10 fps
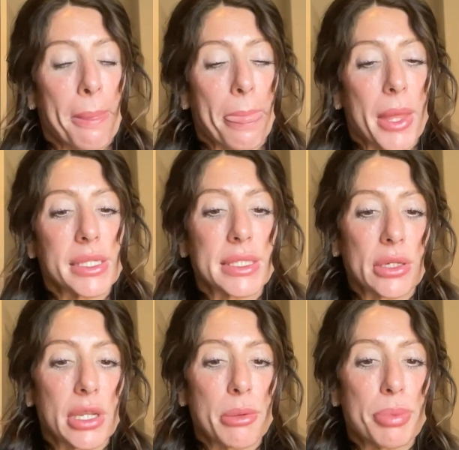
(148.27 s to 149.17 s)

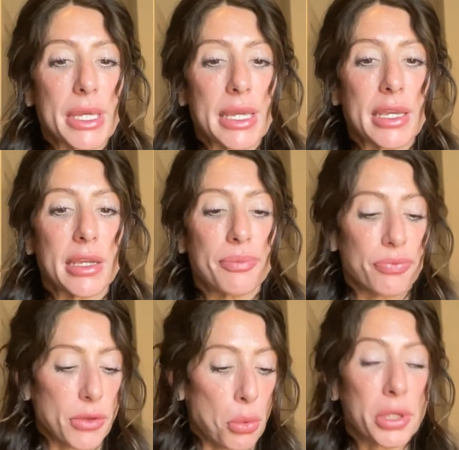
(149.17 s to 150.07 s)

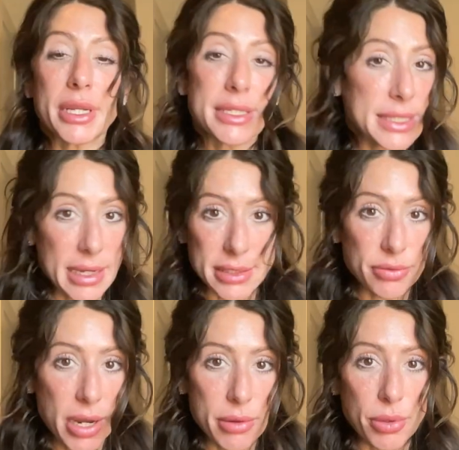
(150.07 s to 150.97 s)
we're gonna assess,
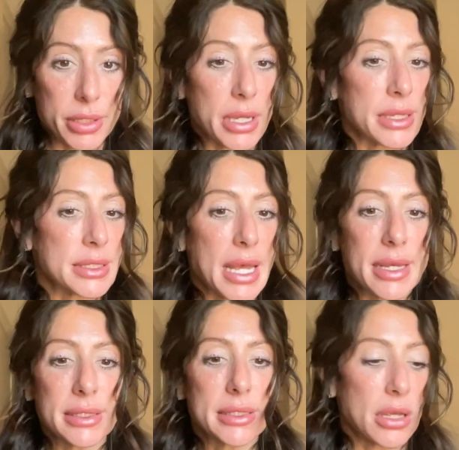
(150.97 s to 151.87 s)
right? We're gonna
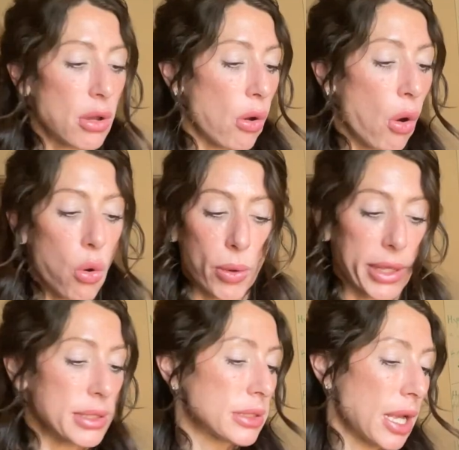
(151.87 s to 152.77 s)

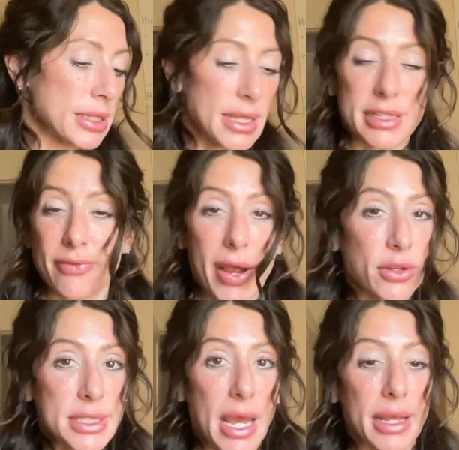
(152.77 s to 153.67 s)
always assess vital
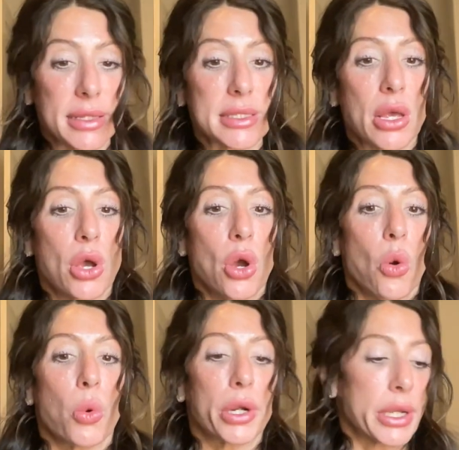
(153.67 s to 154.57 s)
signs.
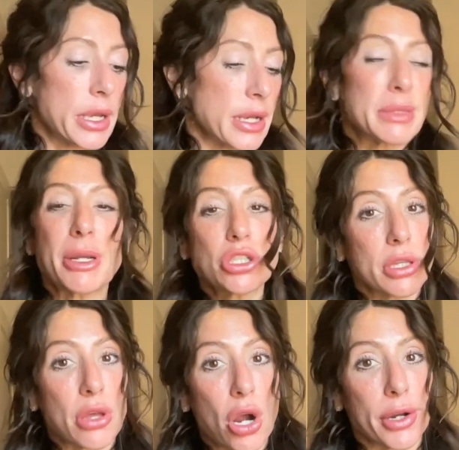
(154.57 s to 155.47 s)
Especially
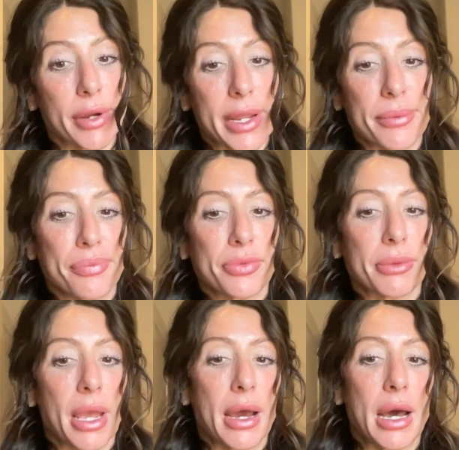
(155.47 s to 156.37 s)
the heart rate,
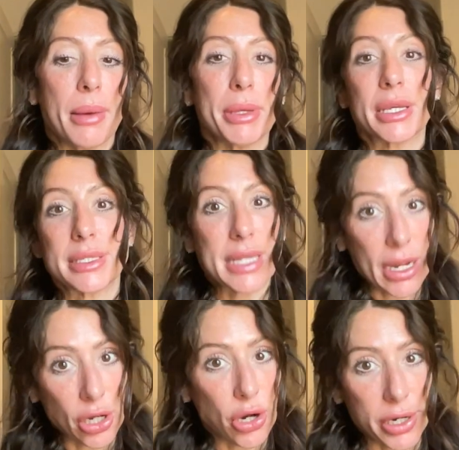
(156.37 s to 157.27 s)
because
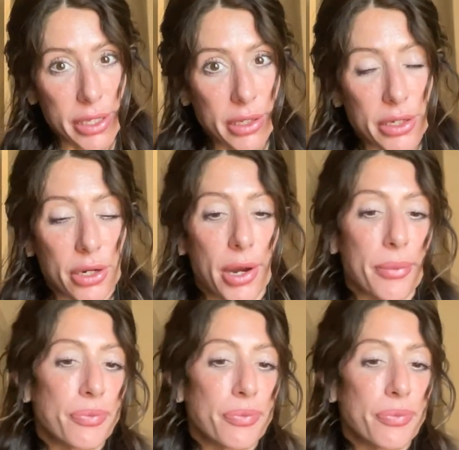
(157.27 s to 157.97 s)
tachycardia can occur.